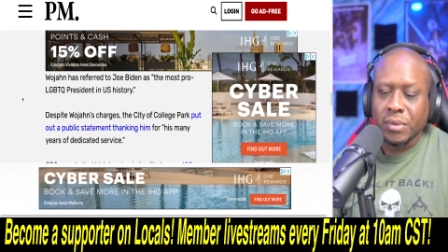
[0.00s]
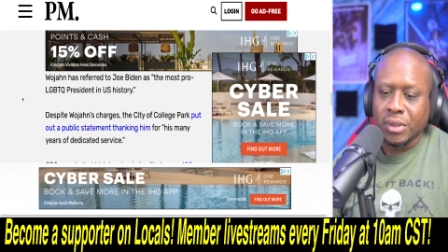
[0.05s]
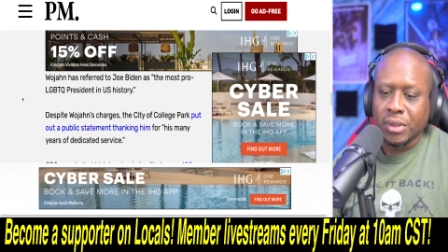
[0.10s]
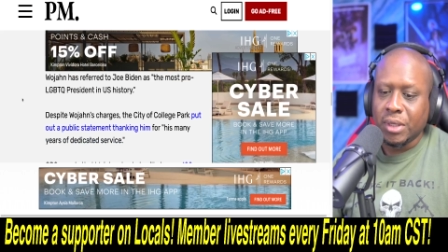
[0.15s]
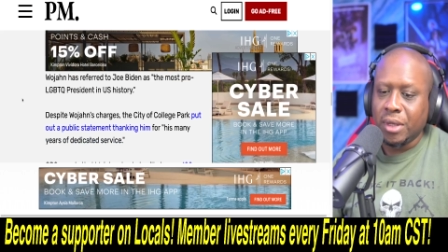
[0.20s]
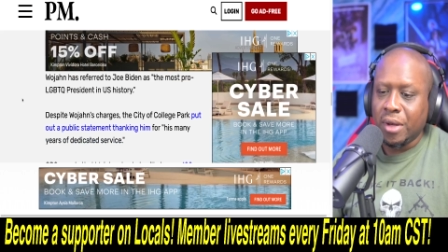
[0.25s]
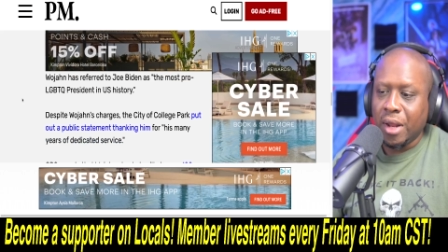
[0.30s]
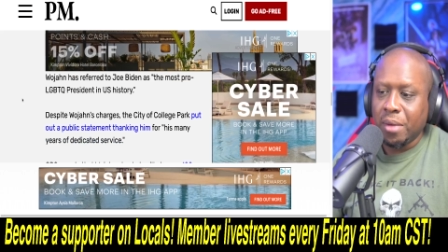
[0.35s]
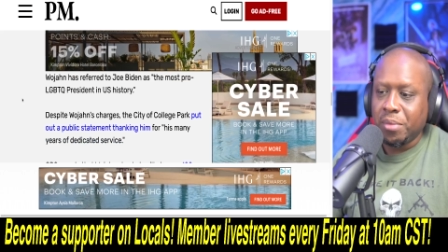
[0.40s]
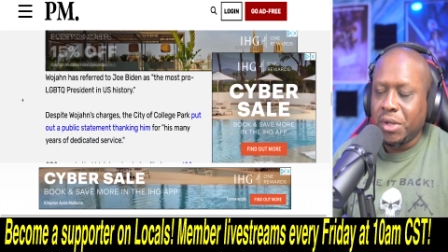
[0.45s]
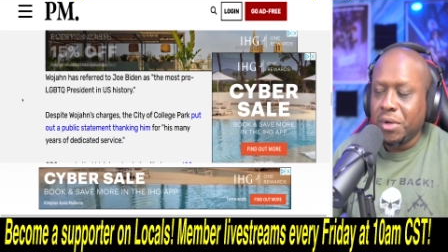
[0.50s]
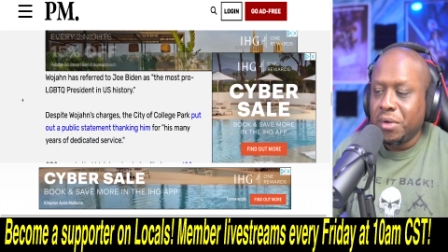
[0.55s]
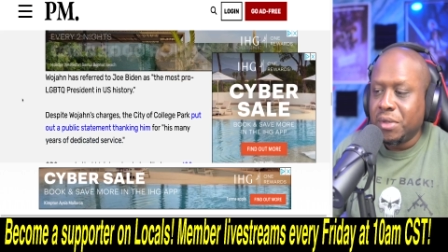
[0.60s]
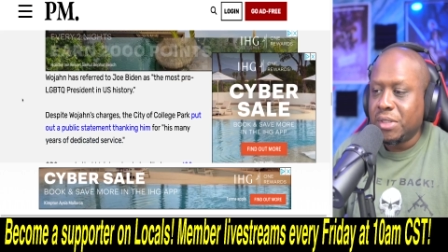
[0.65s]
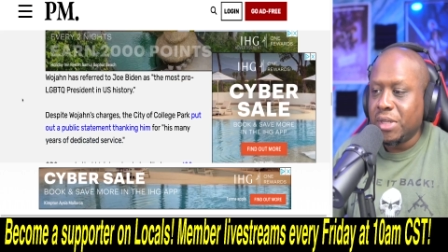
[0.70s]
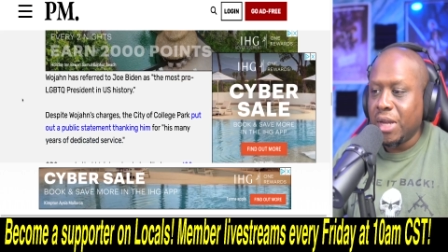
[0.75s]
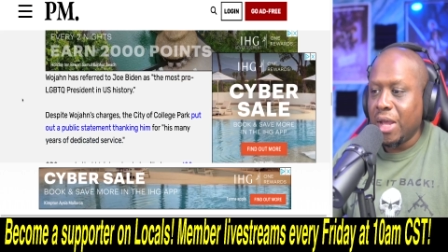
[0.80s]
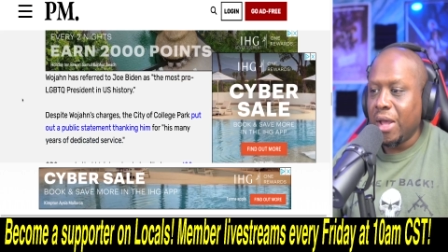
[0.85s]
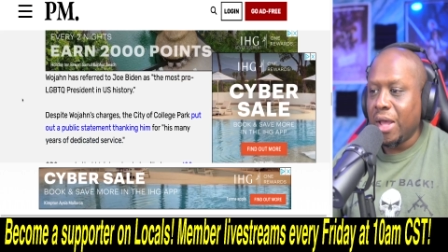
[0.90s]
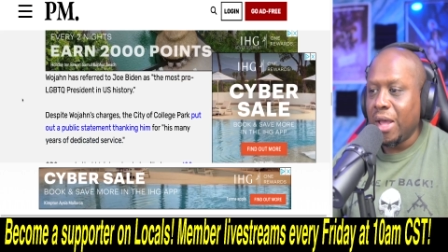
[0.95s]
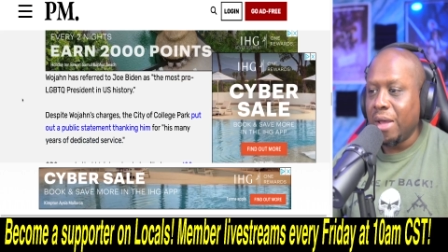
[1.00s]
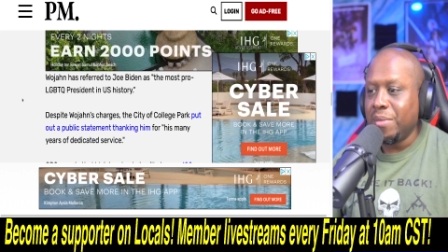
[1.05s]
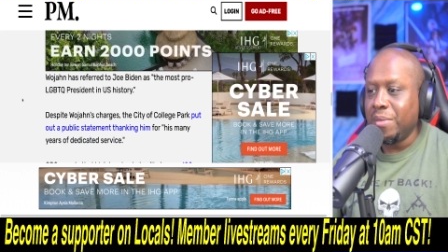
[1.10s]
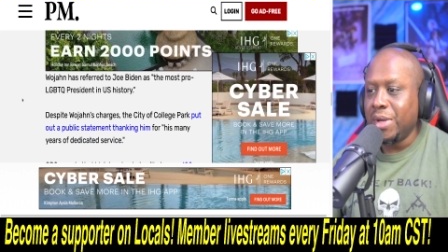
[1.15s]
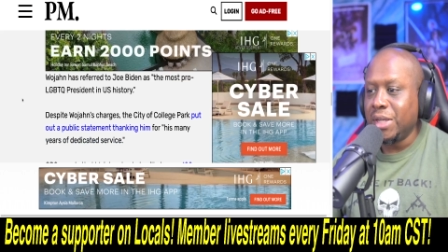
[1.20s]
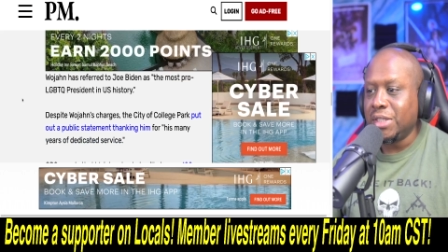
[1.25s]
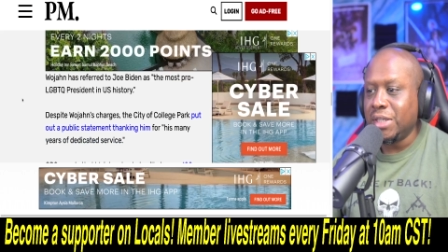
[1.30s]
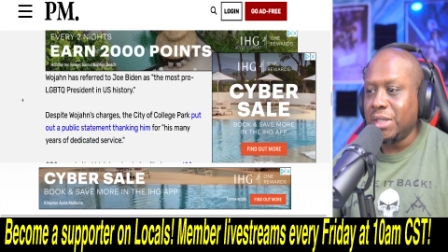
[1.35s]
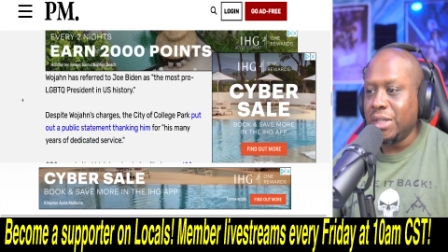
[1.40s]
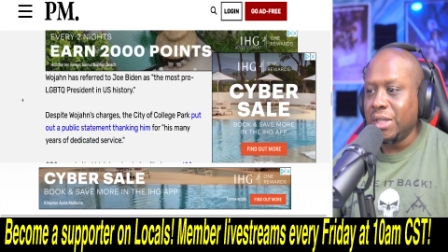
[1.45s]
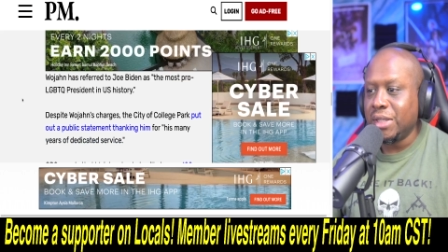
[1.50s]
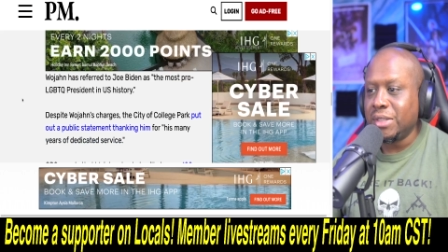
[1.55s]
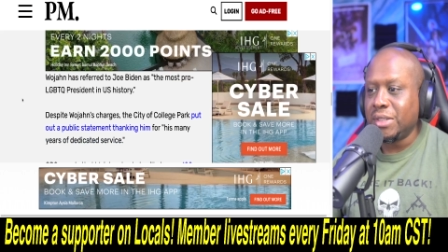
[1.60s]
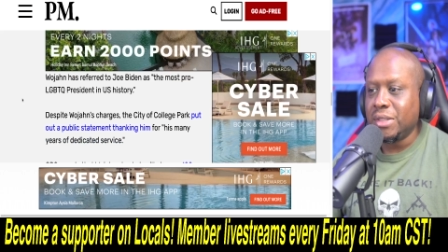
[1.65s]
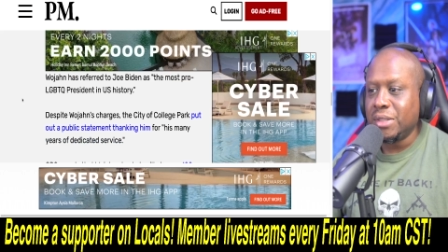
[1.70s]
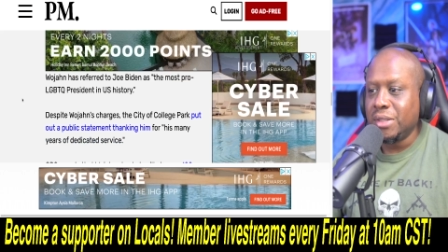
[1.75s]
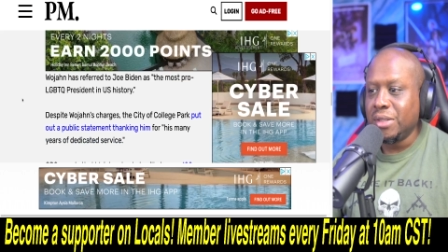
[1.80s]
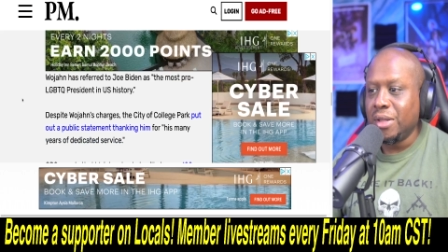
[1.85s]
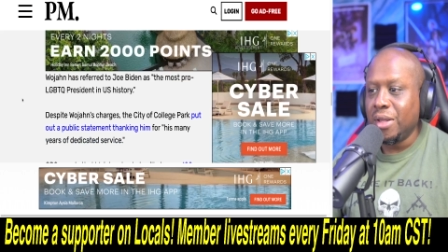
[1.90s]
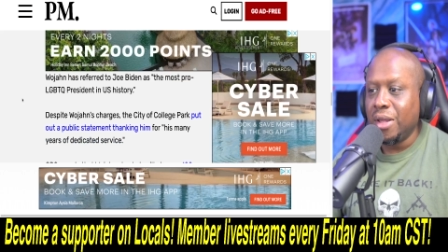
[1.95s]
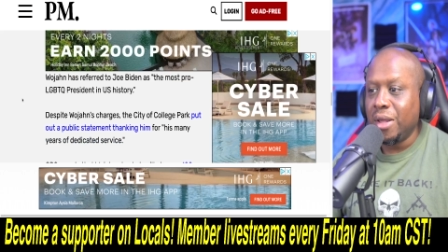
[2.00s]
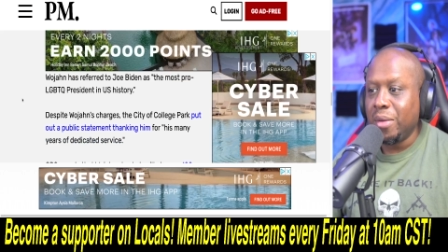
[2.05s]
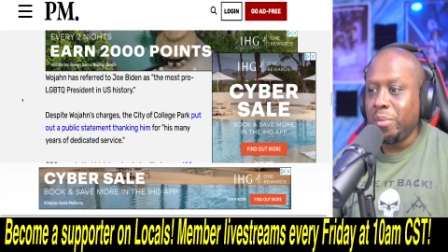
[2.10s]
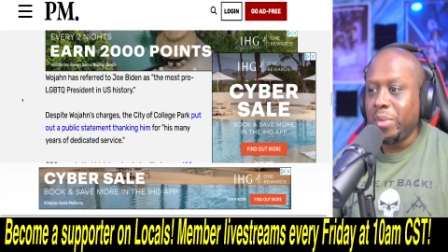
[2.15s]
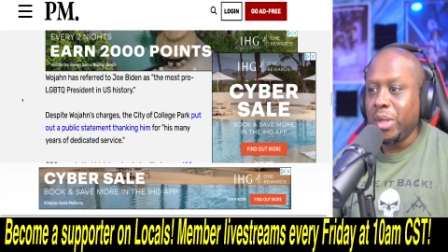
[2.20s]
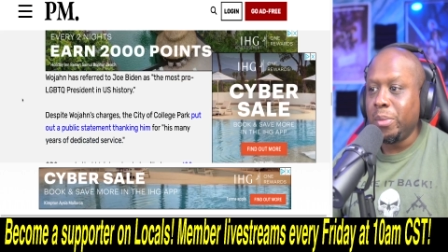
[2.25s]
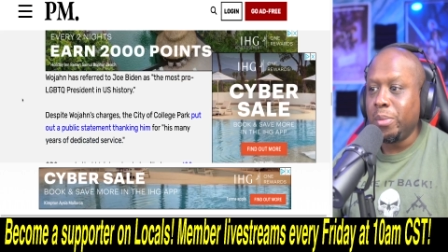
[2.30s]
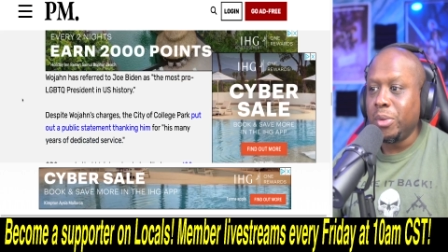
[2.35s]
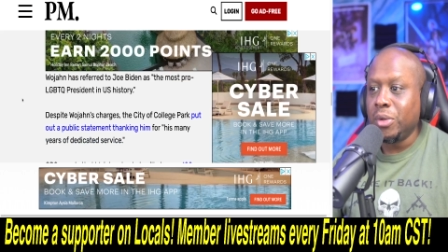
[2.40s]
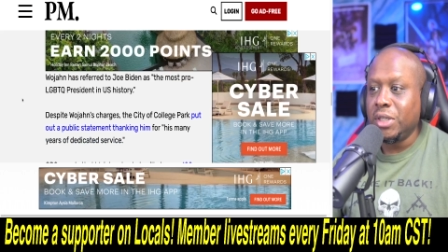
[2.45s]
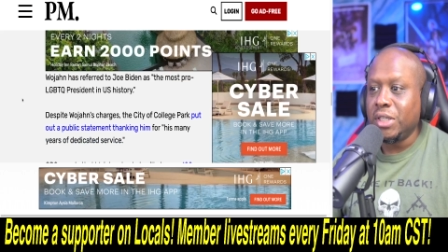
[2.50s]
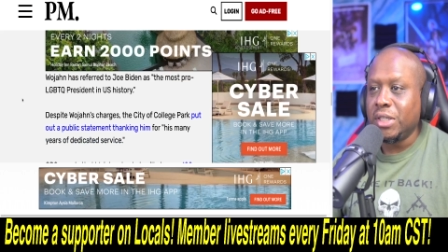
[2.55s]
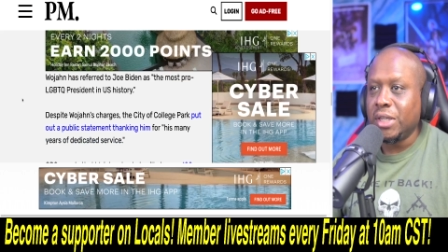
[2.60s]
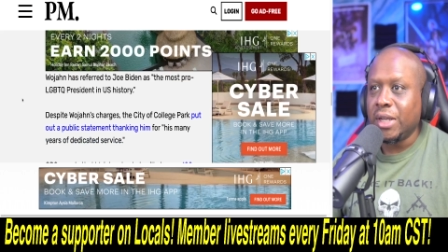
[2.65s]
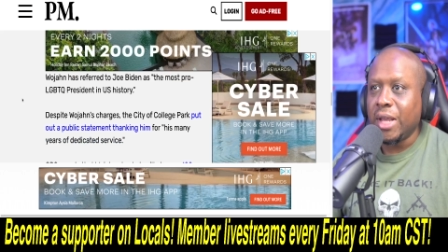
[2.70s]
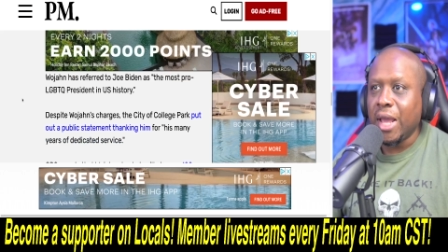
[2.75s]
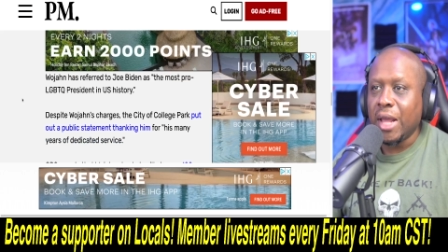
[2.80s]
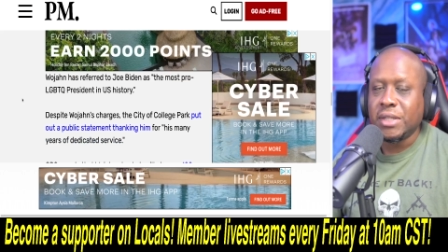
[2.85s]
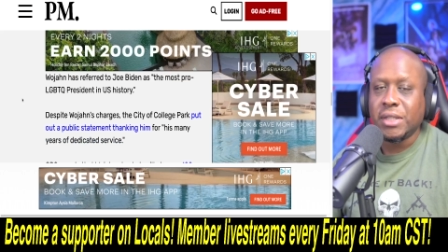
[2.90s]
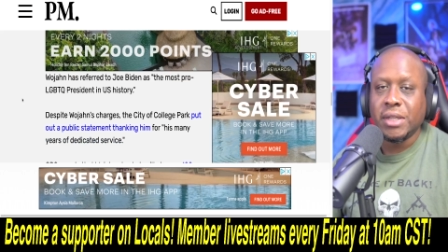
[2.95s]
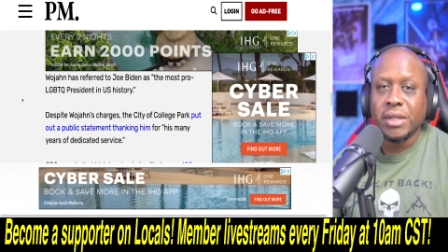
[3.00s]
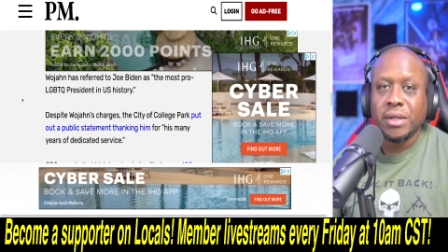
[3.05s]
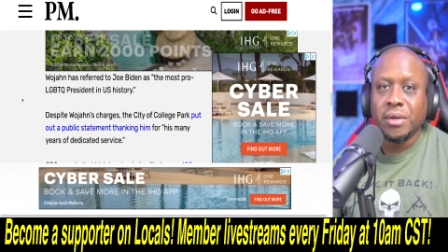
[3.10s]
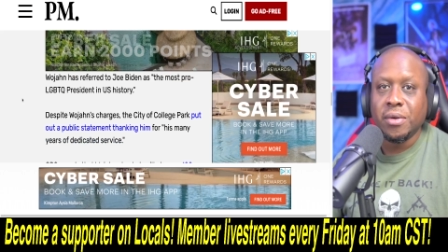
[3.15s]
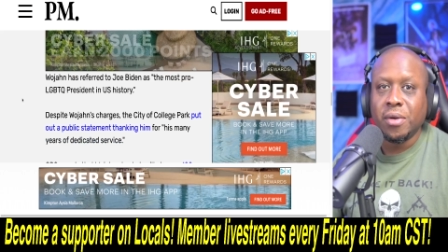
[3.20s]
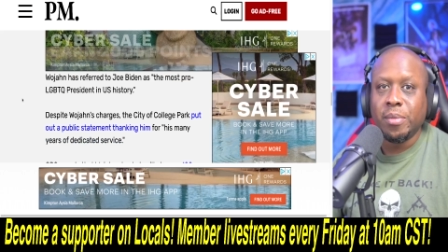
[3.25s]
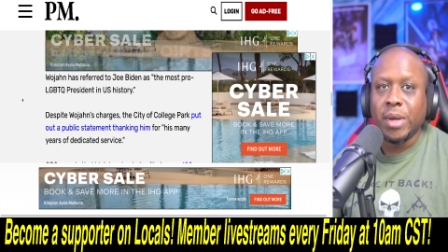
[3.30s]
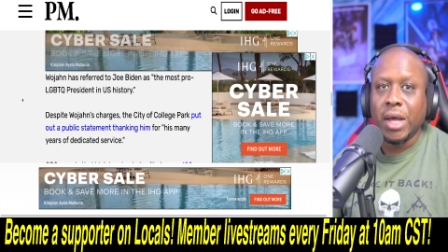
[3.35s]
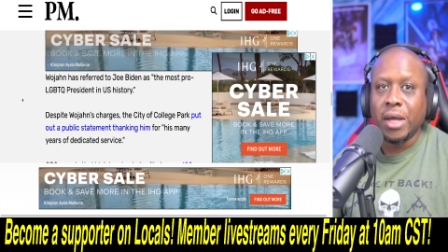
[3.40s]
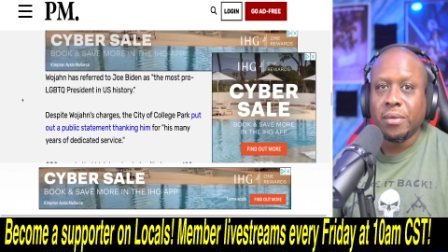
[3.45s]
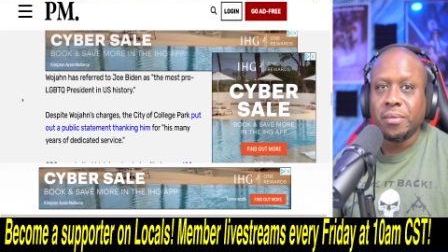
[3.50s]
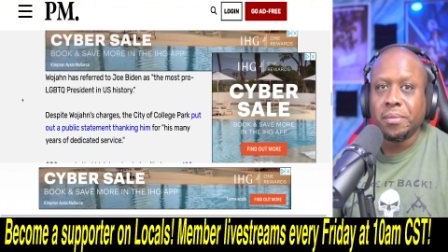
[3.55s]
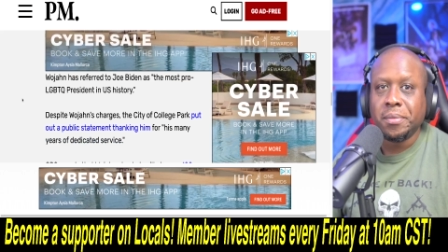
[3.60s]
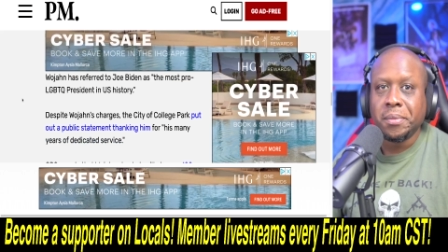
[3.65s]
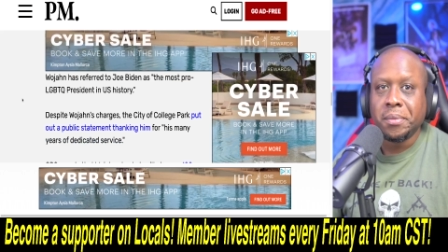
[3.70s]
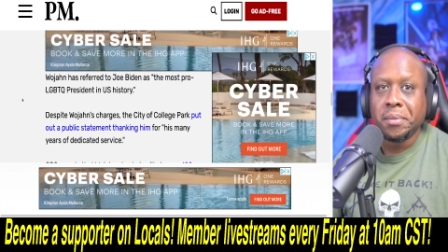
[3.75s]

And I'm curious now how much of this Pete Buttigieg actually knew about.